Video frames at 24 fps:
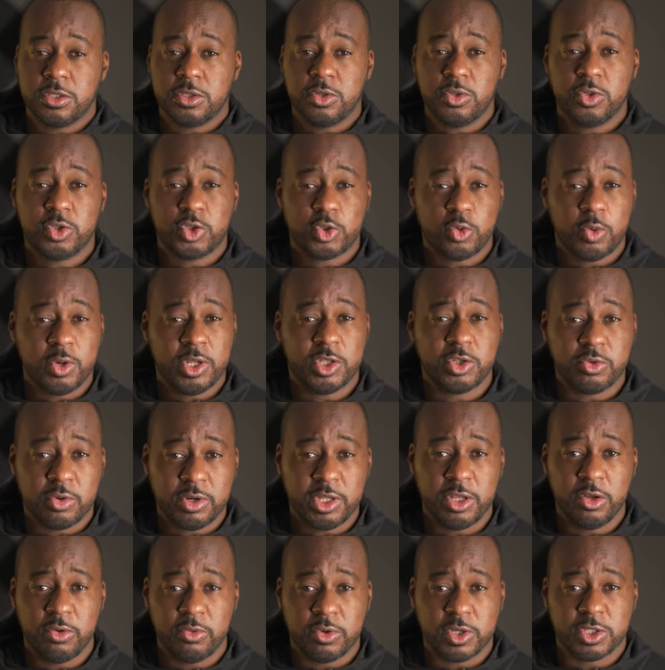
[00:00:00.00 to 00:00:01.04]
So
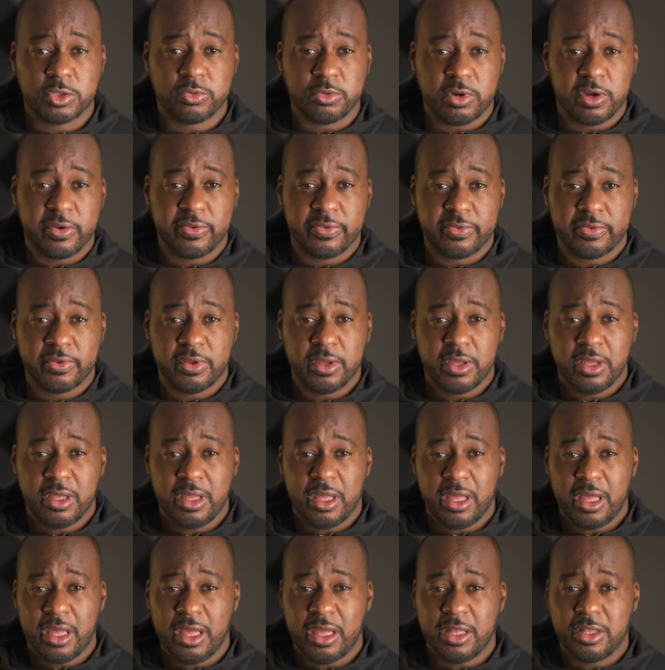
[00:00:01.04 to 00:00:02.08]
2020 was rough,
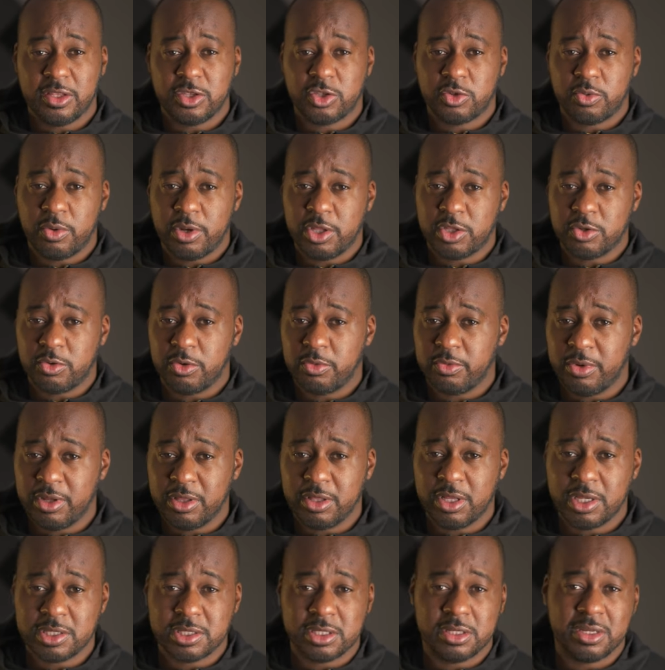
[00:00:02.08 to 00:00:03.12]
and 2021
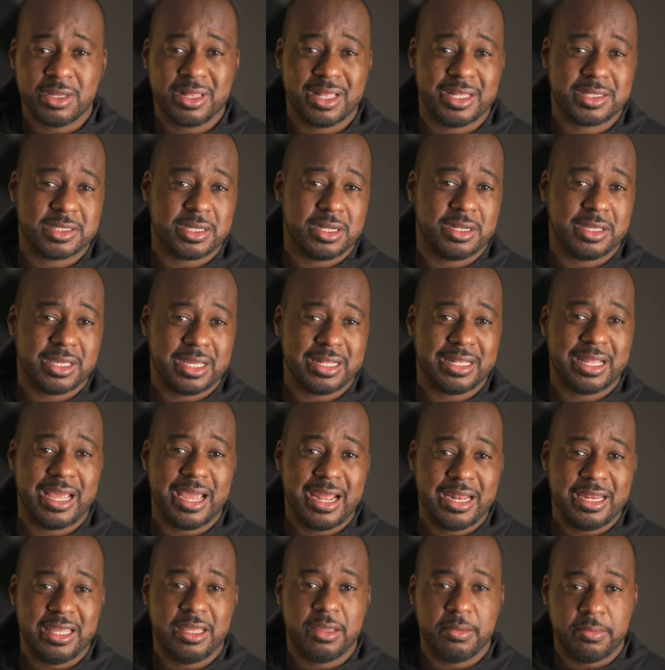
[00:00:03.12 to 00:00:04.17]
doesn't look like it's gonna get
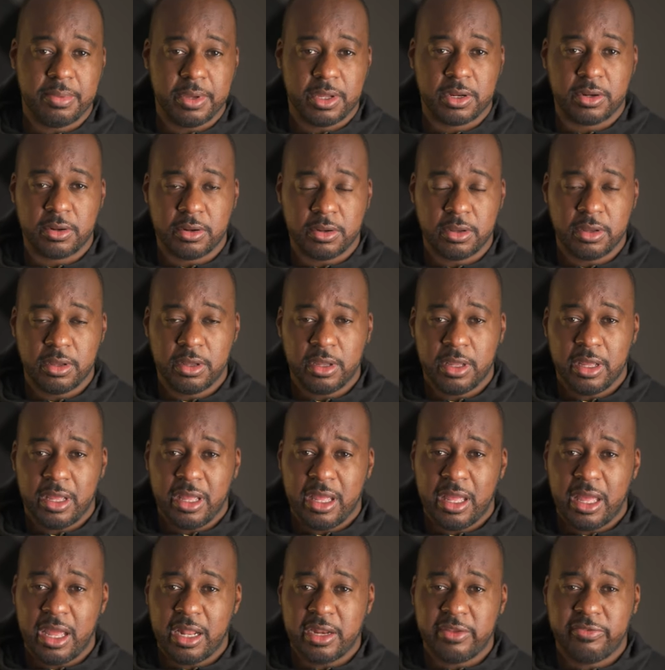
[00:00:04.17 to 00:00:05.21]
any better.
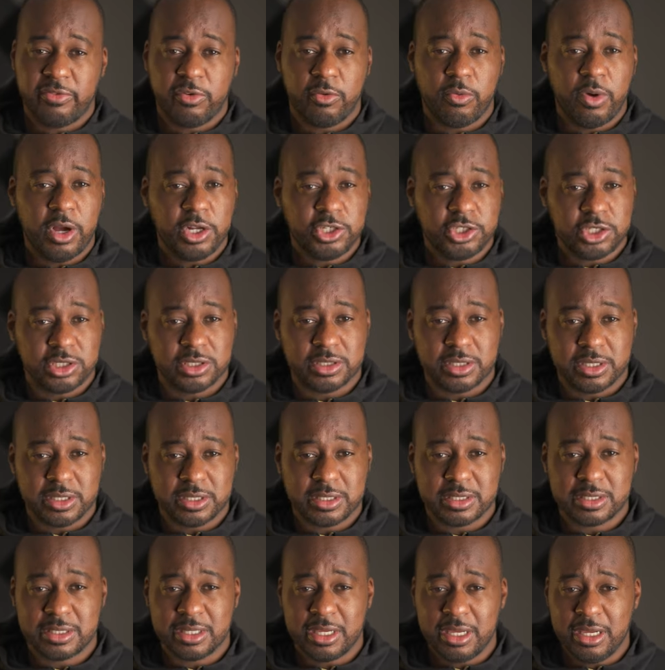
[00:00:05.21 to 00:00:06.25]
And if you're watching
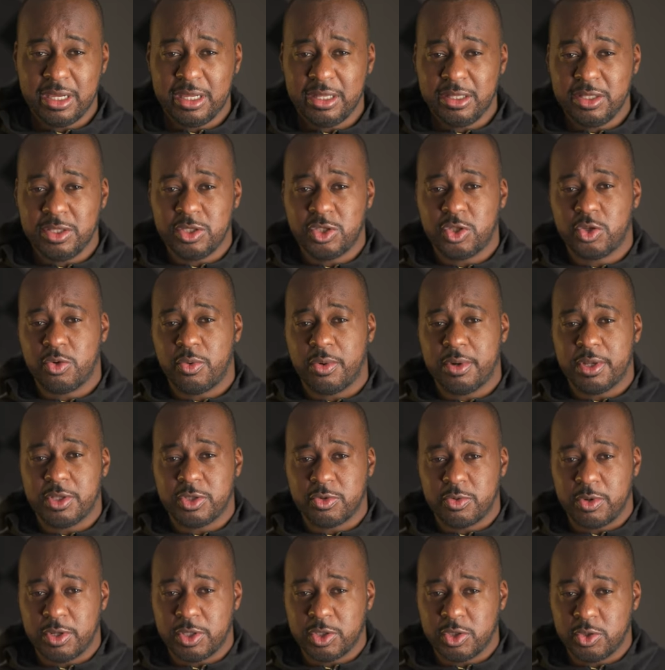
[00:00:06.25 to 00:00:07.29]
this in
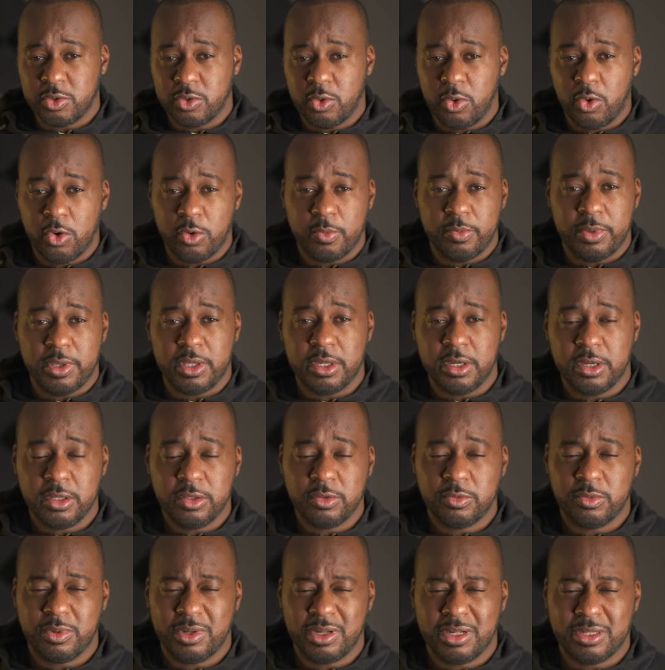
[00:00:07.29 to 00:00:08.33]
2022 or
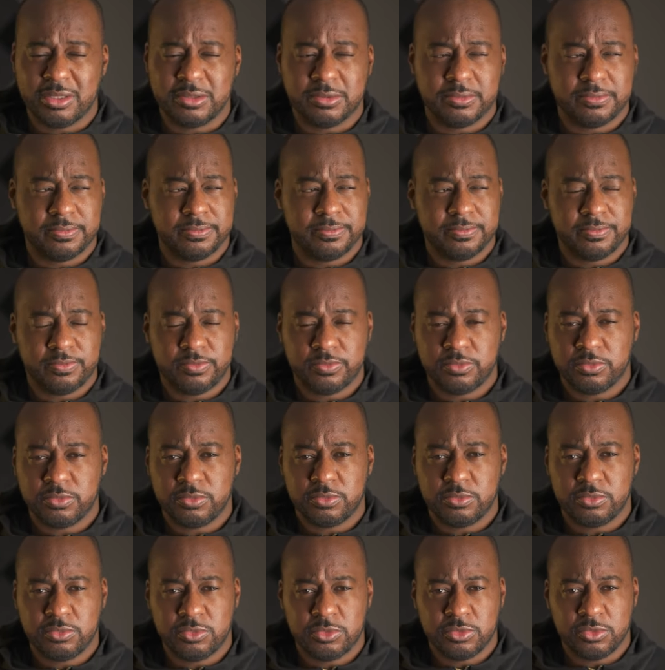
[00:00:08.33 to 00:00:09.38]
beyond, well,
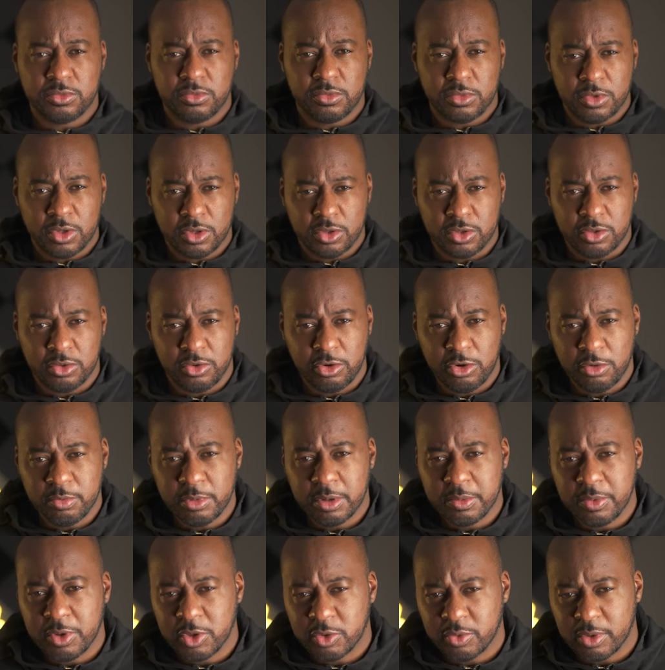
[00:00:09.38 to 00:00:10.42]
do you
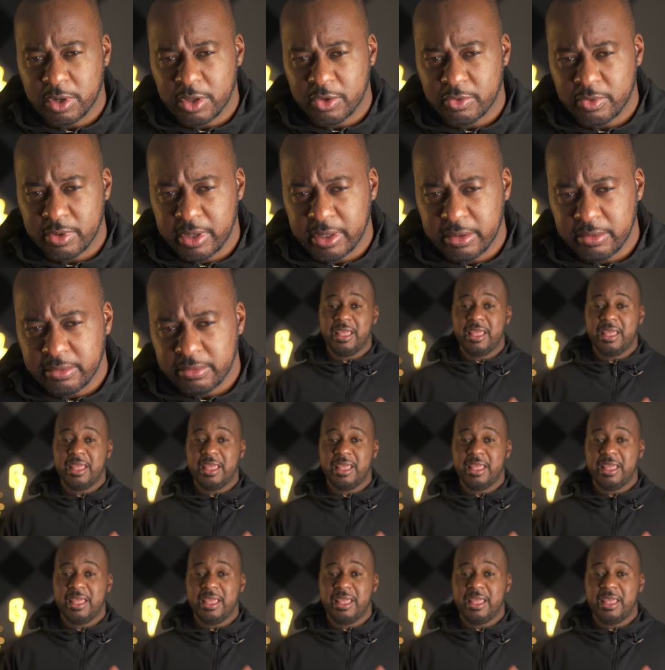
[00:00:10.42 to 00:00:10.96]
remember 2020?